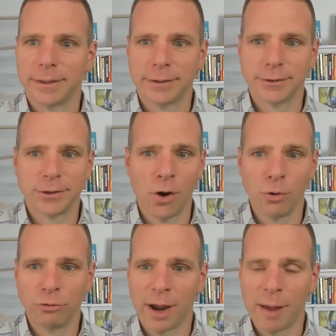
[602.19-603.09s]
There's
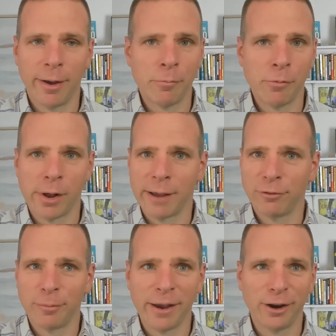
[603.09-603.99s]
no drama. I'm not
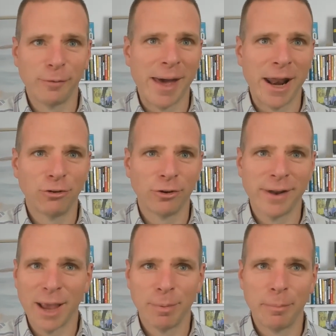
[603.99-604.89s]
having to micromanage or
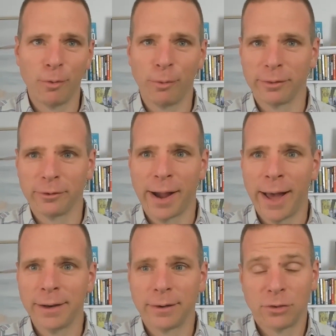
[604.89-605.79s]
nag people where they're
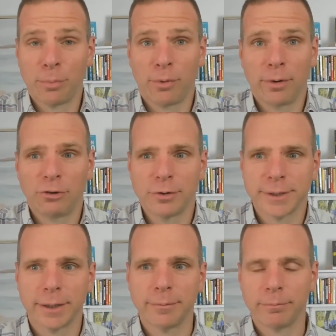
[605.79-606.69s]
at because the board
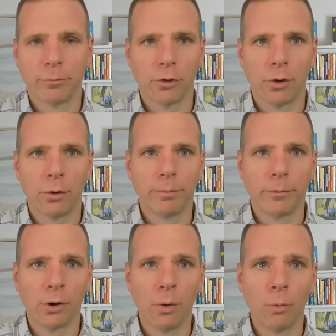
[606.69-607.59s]
shows it. So
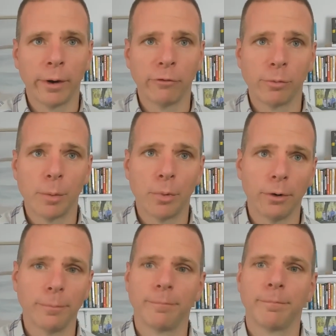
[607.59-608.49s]
they're all working from the board.